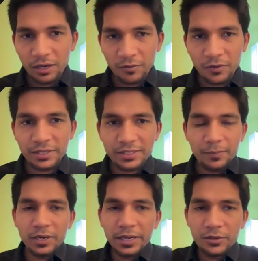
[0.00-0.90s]
For
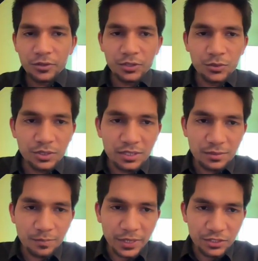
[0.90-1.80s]
example, I could use
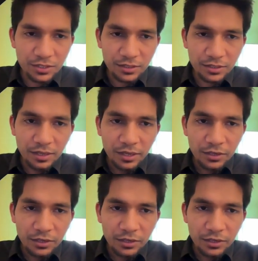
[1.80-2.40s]
this mention